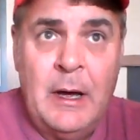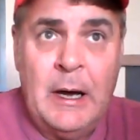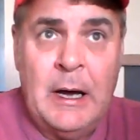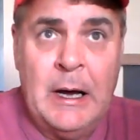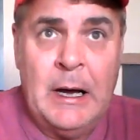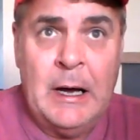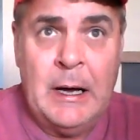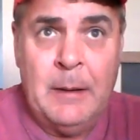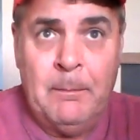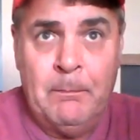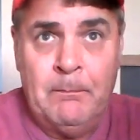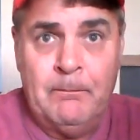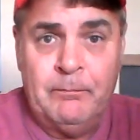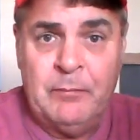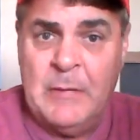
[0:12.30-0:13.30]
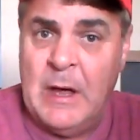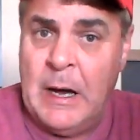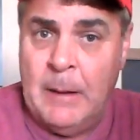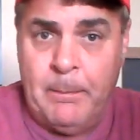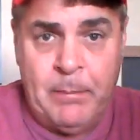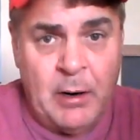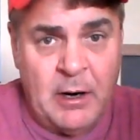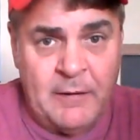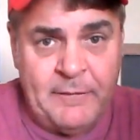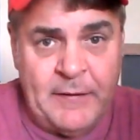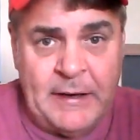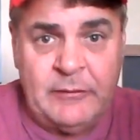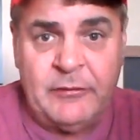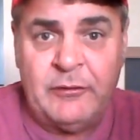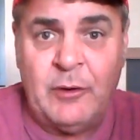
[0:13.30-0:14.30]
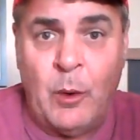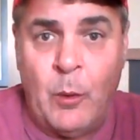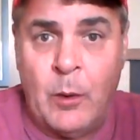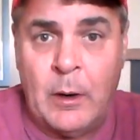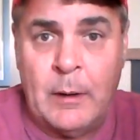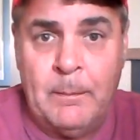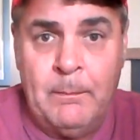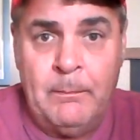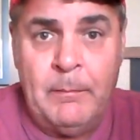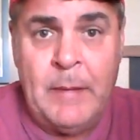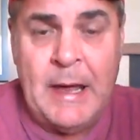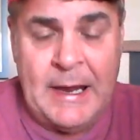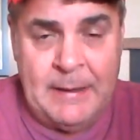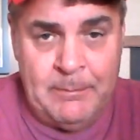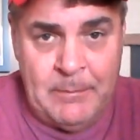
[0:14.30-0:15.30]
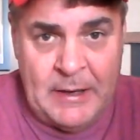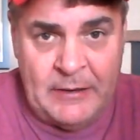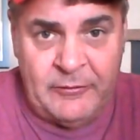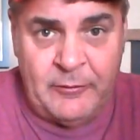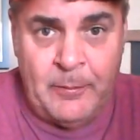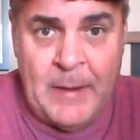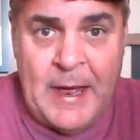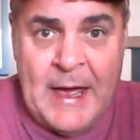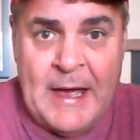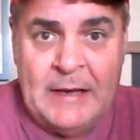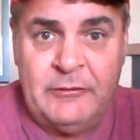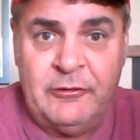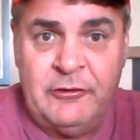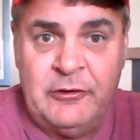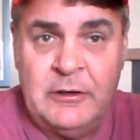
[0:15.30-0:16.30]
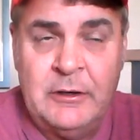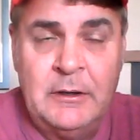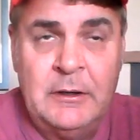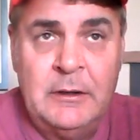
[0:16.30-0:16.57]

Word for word: Um, a perfect storm, a mismatch.